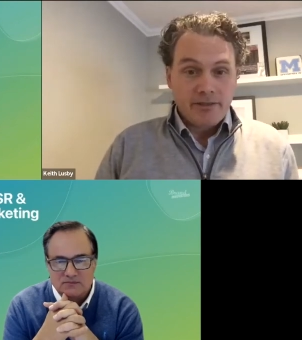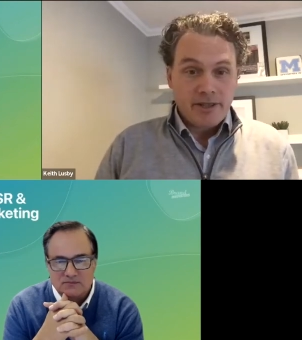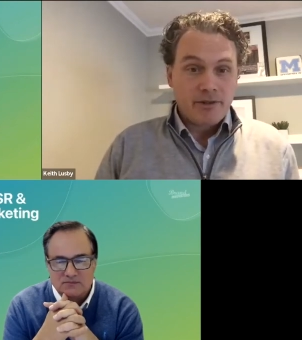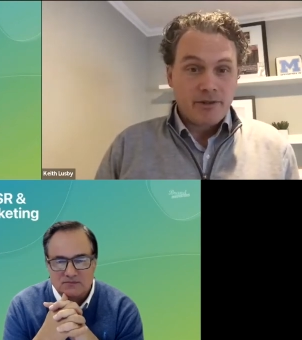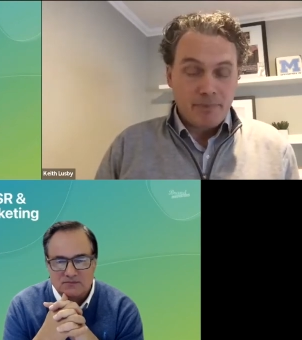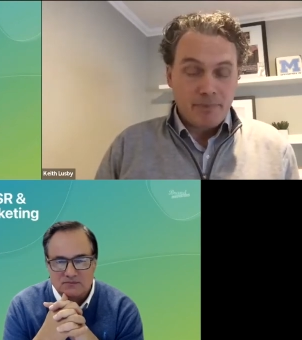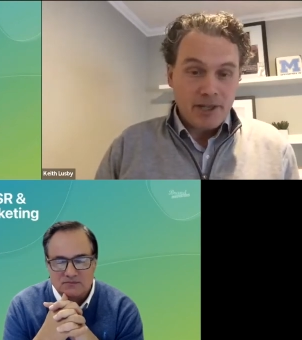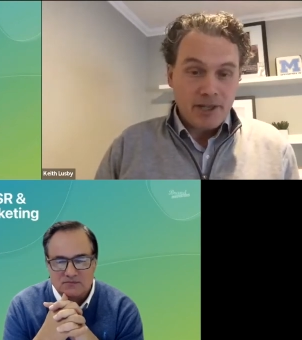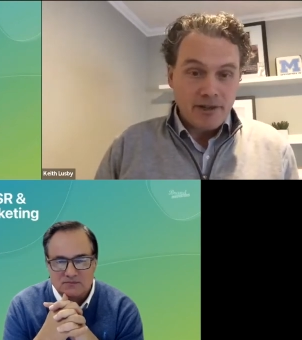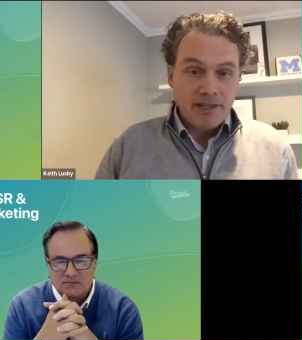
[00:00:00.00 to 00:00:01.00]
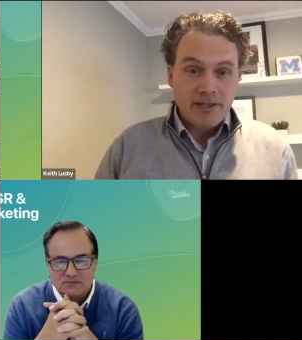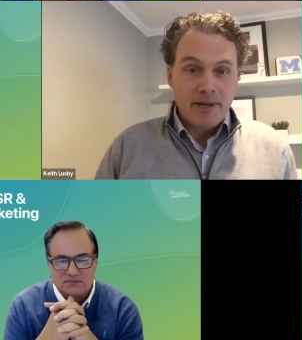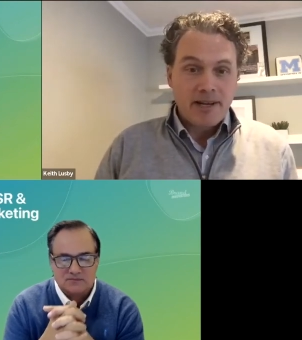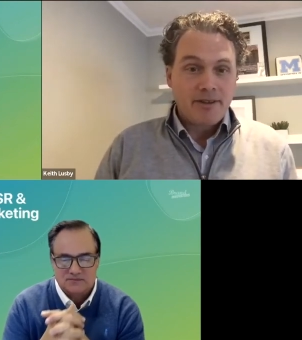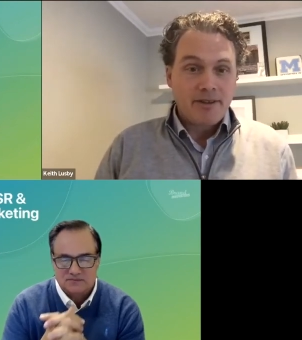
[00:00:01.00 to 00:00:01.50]
Speaker 1: You know, be curious
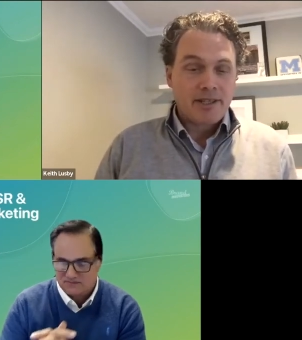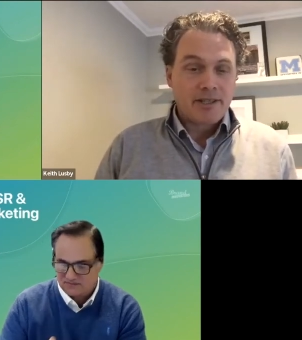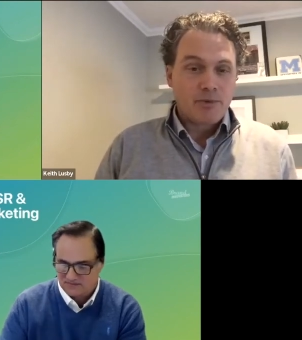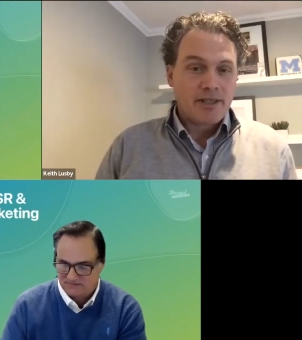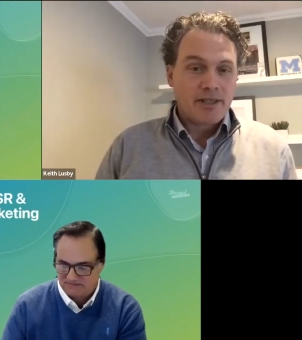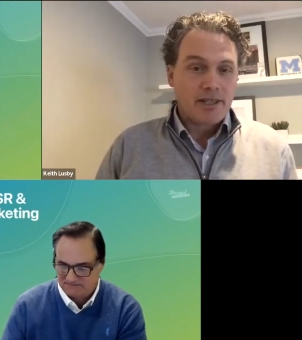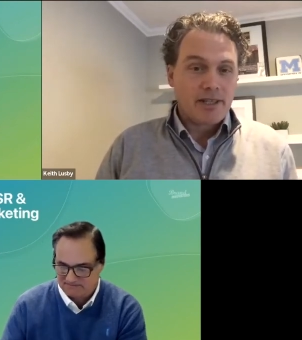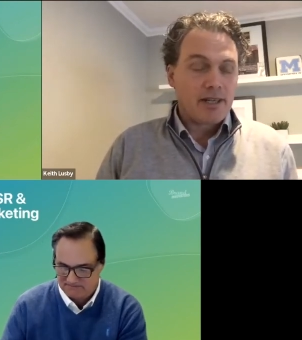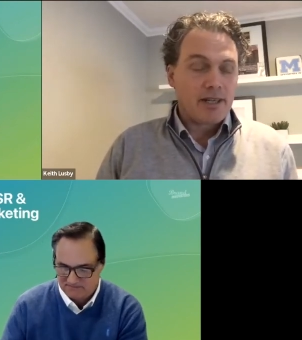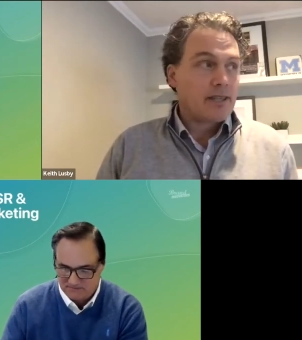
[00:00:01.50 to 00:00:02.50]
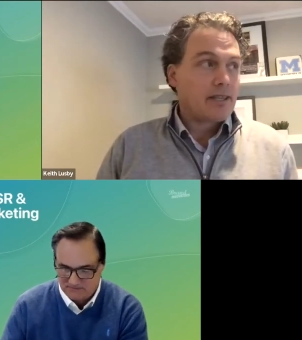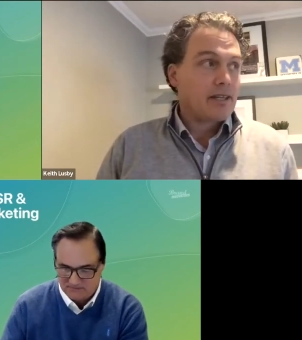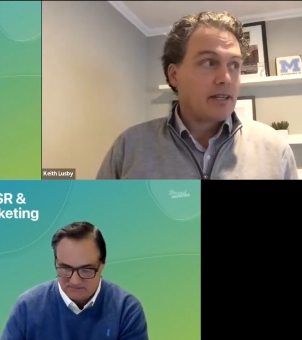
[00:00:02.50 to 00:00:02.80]
about how things work. I, I think